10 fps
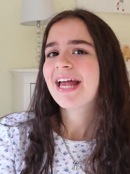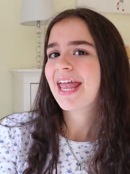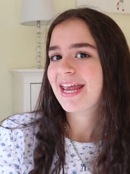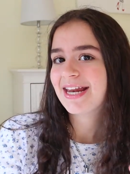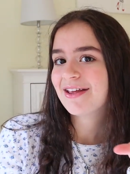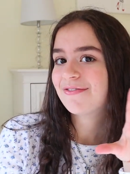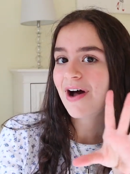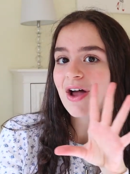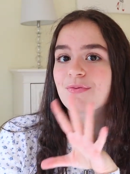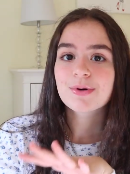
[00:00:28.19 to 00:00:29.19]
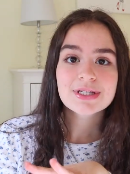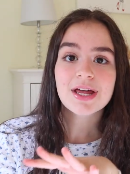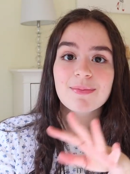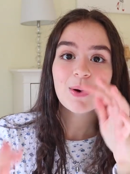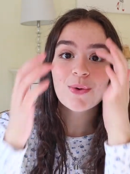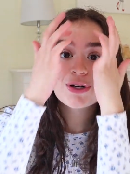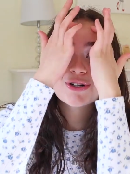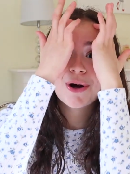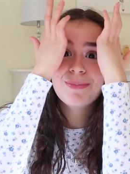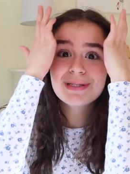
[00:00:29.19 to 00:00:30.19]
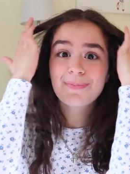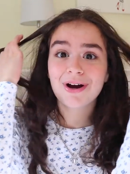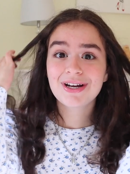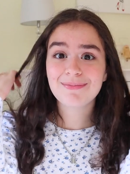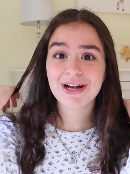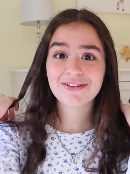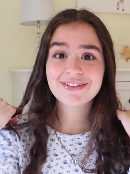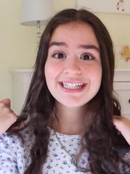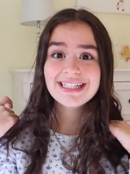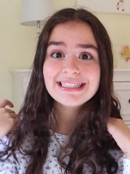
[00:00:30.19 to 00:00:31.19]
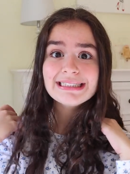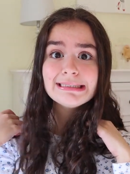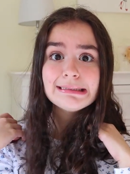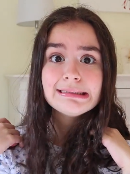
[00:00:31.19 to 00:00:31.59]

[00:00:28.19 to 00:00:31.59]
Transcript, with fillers: 85% of my wardrobe is Brandy Melville.